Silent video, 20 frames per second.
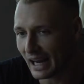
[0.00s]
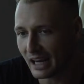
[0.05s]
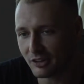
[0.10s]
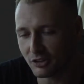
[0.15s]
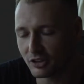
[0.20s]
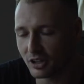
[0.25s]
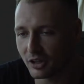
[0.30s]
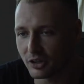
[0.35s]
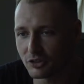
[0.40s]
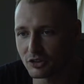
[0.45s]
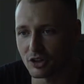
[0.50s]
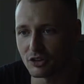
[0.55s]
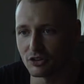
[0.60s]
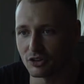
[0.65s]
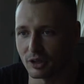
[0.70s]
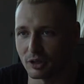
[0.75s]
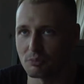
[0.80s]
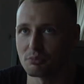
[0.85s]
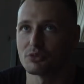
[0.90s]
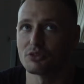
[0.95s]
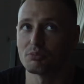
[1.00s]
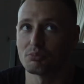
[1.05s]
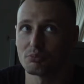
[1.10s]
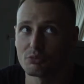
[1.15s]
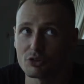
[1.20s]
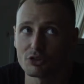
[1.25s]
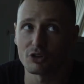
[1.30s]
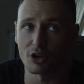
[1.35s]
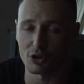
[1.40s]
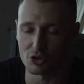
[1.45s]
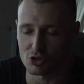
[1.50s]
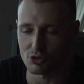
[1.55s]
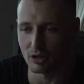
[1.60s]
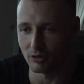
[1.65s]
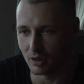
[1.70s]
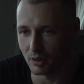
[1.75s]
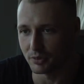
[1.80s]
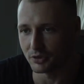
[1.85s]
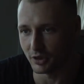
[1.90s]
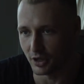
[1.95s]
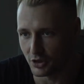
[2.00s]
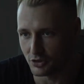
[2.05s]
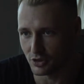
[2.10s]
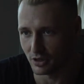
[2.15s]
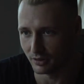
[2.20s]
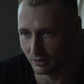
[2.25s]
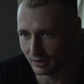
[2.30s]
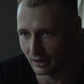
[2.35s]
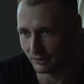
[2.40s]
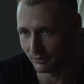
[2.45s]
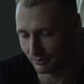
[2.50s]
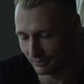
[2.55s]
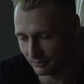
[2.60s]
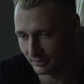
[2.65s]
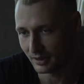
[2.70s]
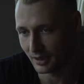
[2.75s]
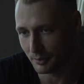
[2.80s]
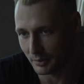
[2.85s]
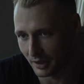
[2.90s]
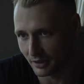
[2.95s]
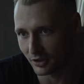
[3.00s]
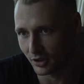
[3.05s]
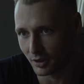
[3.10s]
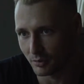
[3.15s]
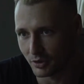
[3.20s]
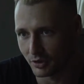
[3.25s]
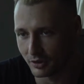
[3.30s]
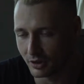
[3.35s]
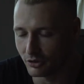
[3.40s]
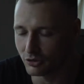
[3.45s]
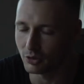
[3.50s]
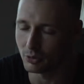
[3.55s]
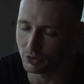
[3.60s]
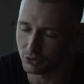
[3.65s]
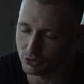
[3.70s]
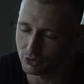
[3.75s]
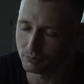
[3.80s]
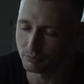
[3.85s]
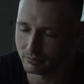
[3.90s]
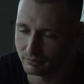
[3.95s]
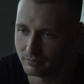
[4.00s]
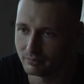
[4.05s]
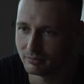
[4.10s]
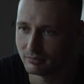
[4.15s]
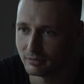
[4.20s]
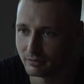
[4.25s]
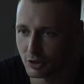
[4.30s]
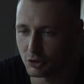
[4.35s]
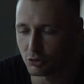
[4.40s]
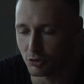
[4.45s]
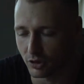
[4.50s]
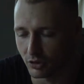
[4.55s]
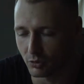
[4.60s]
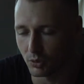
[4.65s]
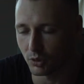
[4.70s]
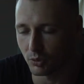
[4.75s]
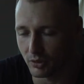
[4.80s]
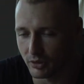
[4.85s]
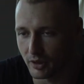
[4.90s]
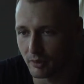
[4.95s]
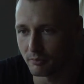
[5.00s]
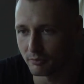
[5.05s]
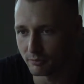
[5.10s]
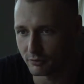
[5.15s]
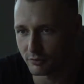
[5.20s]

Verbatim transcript: Antonelli's has like such a great reputation, I mean, in the community, so it's, it's great to work with them.